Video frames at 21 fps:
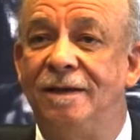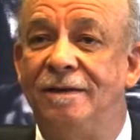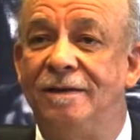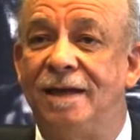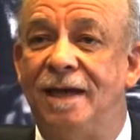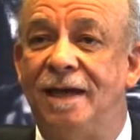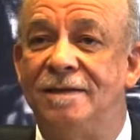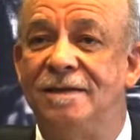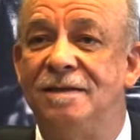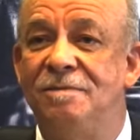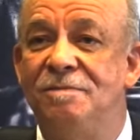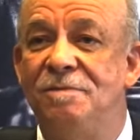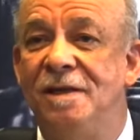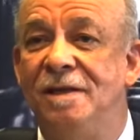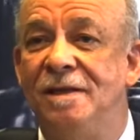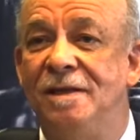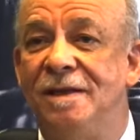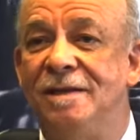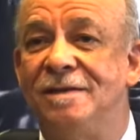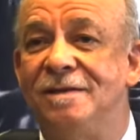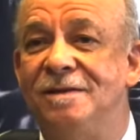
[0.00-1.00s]
doesn't
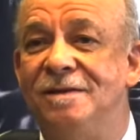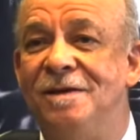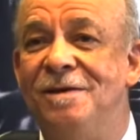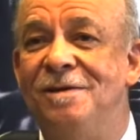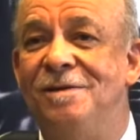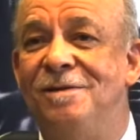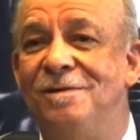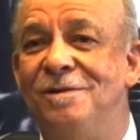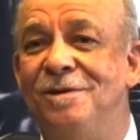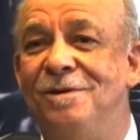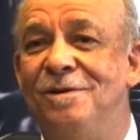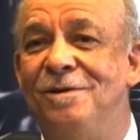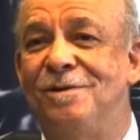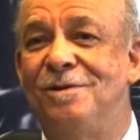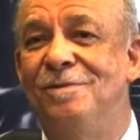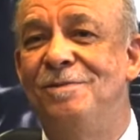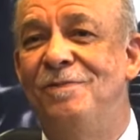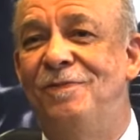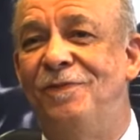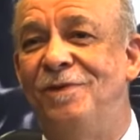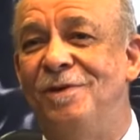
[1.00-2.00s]
mean there's no
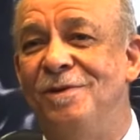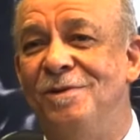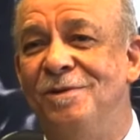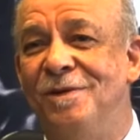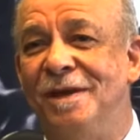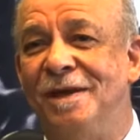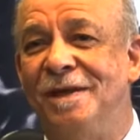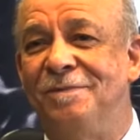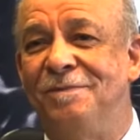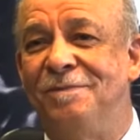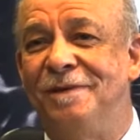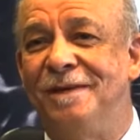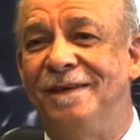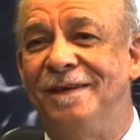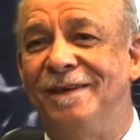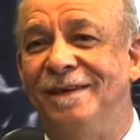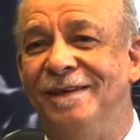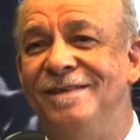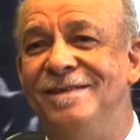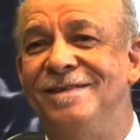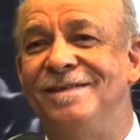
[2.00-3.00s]
room for new
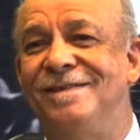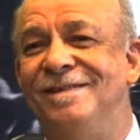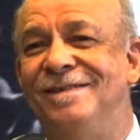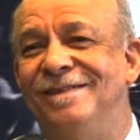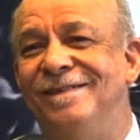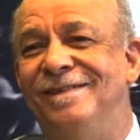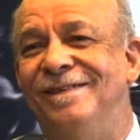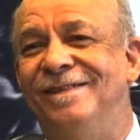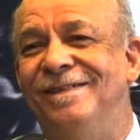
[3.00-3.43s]
experience.